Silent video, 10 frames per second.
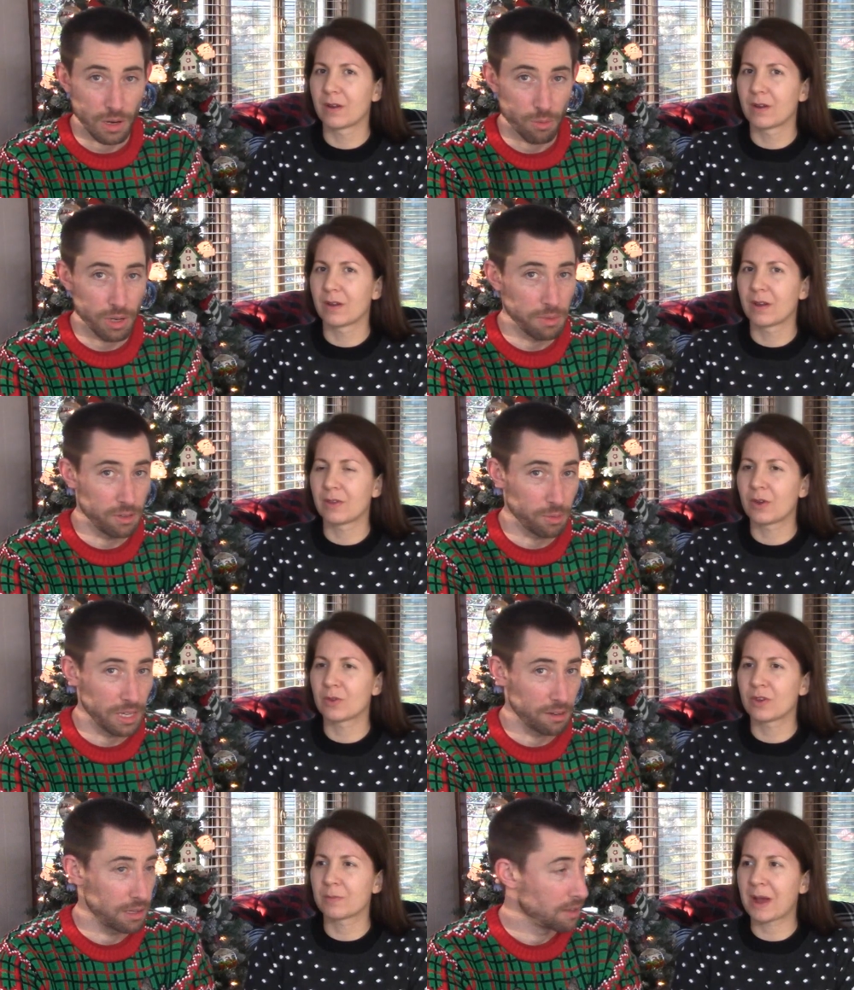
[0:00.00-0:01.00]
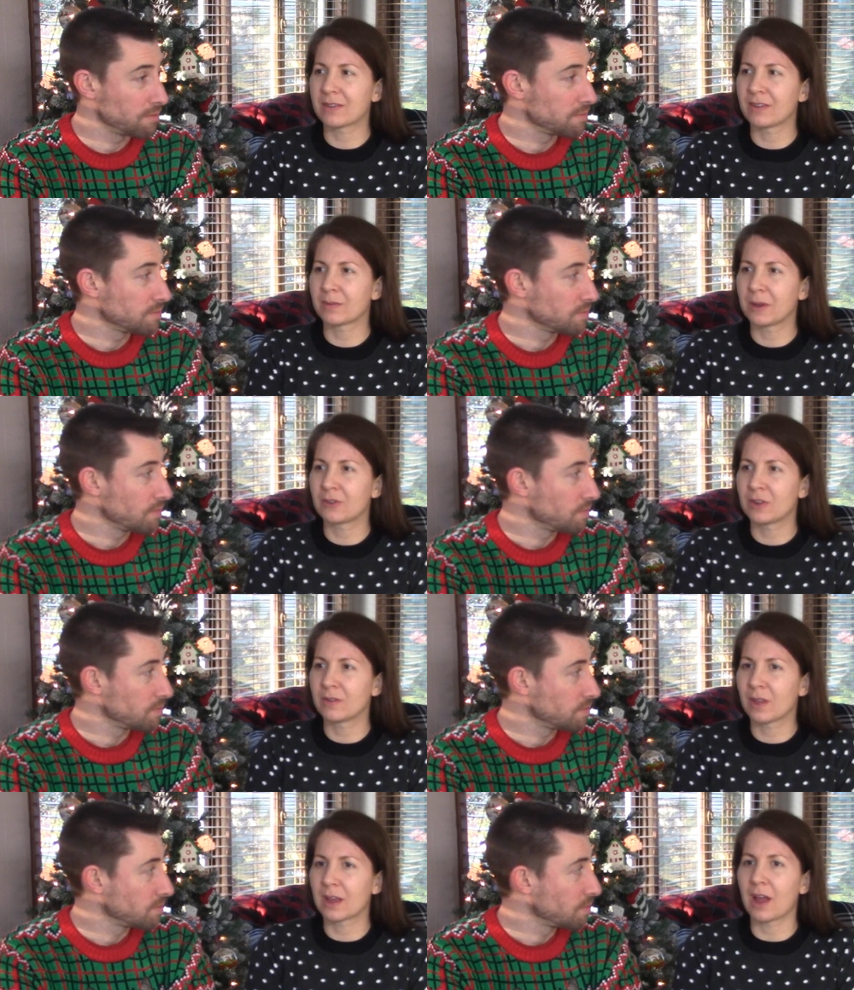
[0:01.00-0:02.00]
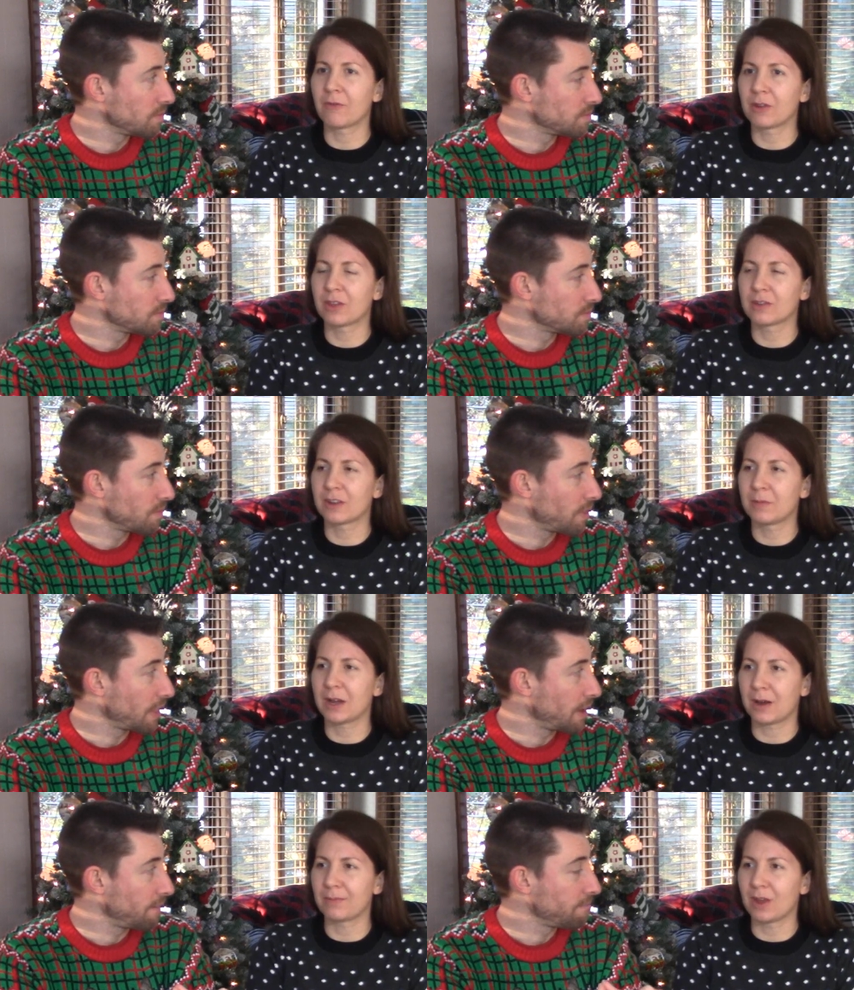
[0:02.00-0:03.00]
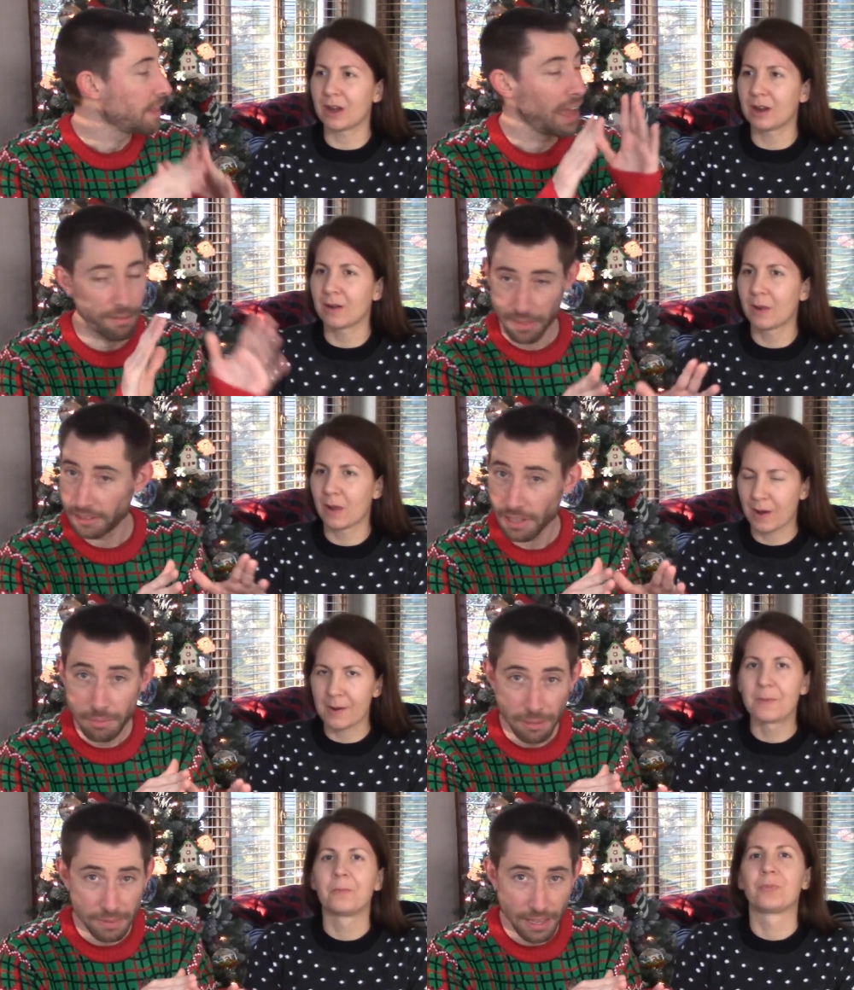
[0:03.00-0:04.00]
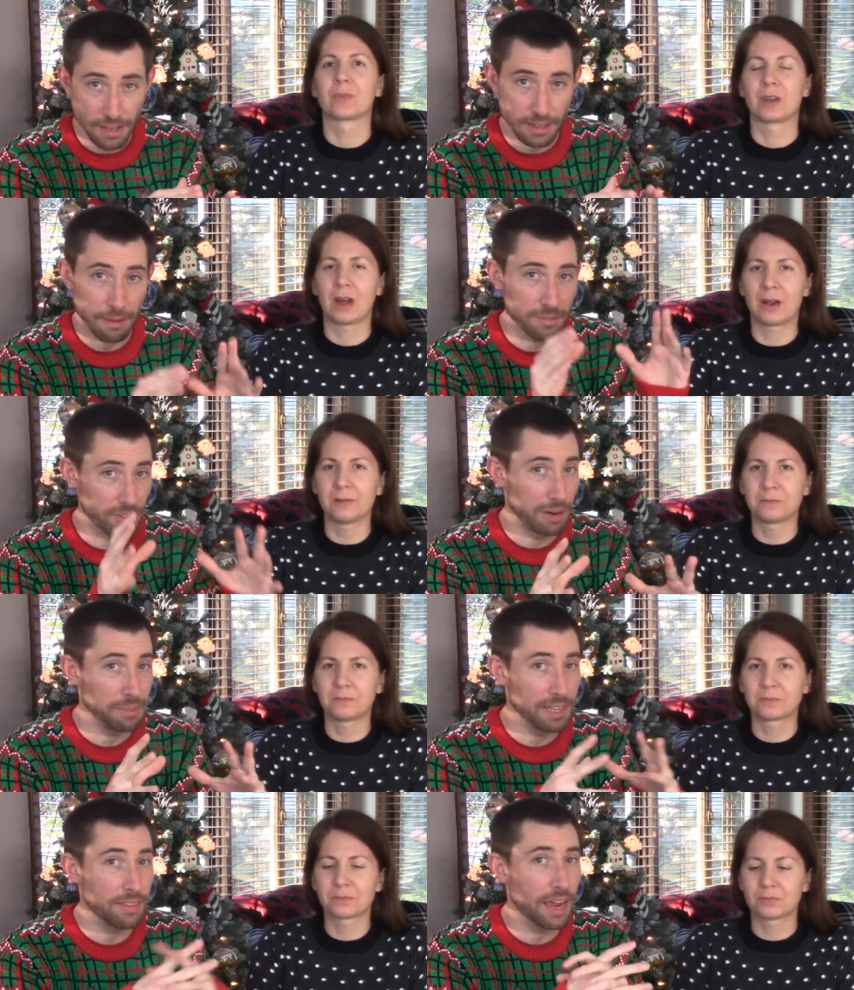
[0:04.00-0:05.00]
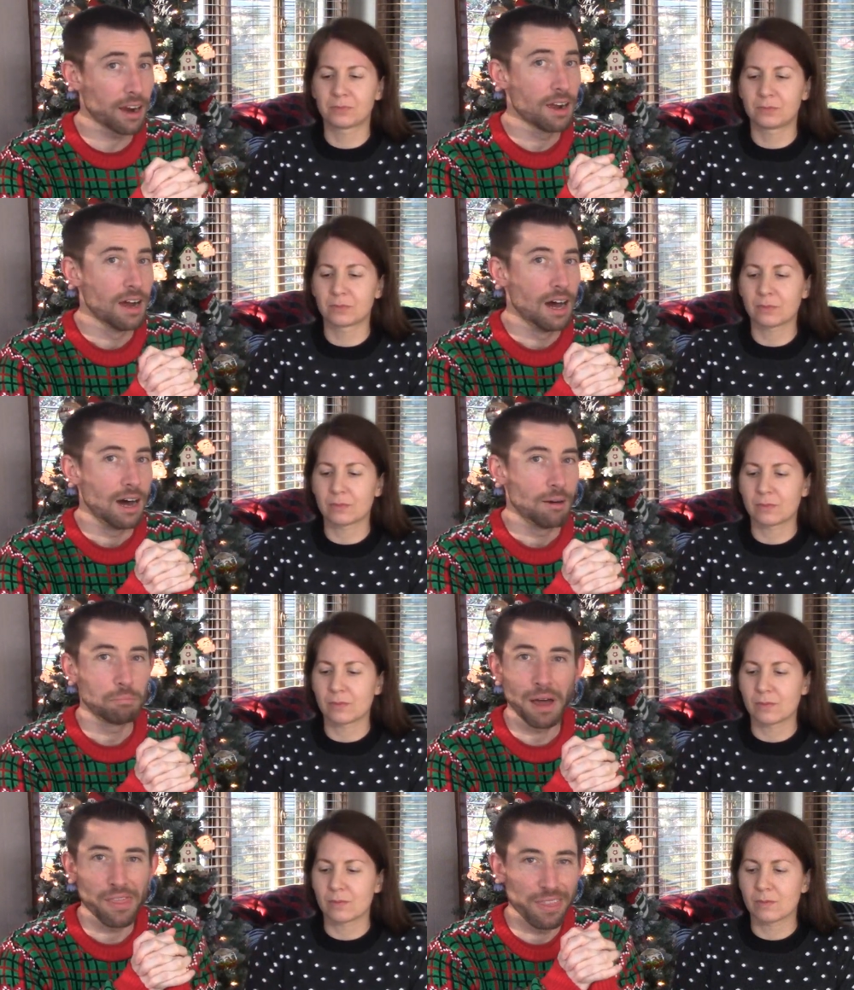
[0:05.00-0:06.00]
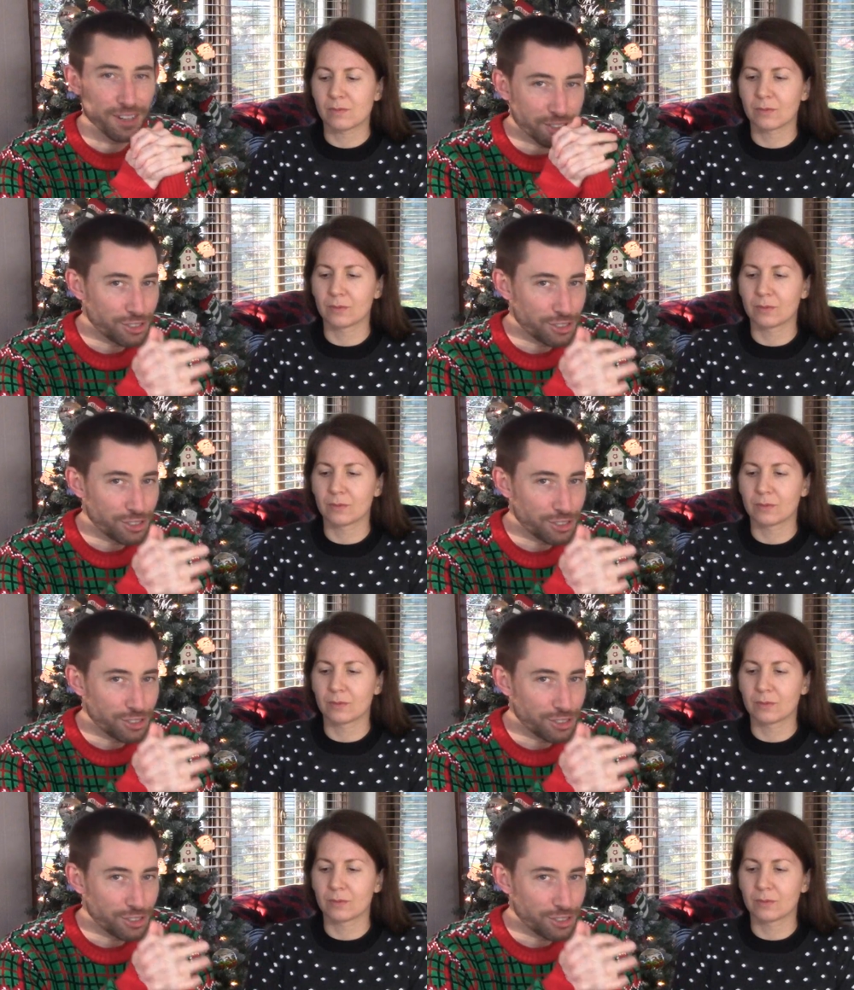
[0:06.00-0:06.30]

Speaker 1: What do you
Speaker 2: mean? And those are past expansions? Like, everything's going to be updated?
Speaker 1: Everything's going to be updated, okay. Yep, it's going to be in there. But there's